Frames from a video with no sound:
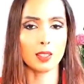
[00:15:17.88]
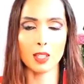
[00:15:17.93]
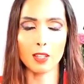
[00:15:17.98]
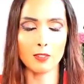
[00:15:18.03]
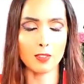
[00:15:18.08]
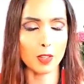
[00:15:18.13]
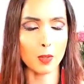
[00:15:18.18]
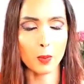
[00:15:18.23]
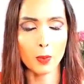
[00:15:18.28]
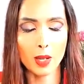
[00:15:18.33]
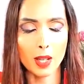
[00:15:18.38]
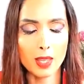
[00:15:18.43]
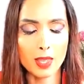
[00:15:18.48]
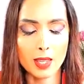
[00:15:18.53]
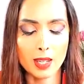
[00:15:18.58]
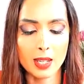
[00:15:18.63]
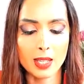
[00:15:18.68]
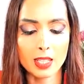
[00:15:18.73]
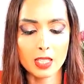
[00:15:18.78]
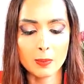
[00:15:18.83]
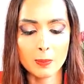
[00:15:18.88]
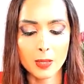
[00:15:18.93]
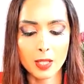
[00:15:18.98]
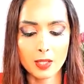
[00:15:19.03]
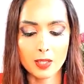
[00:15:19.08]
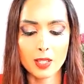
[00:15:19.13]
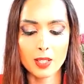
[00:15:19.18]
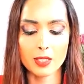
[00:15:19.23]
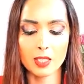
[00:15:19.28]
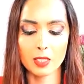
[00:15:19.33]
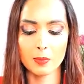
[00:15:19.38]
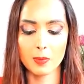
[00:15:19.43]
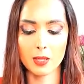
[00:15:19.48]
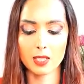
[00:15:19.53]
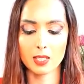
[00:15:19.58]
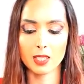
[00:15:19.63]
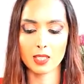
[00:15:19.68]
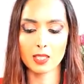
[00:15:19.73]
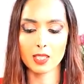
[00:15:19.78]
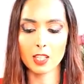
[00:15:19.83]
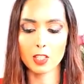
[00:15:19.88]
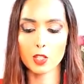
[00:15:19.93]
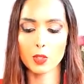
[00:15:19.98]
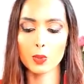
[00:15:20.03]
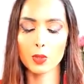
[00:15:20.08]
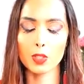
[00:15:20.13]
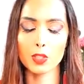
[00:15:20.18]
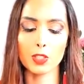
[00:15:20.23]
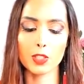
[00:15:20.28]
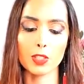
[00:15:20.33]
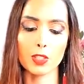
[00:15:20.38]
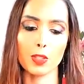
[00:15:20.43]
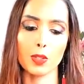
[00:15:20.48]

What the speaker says: in every way that I experienced, especially sexual.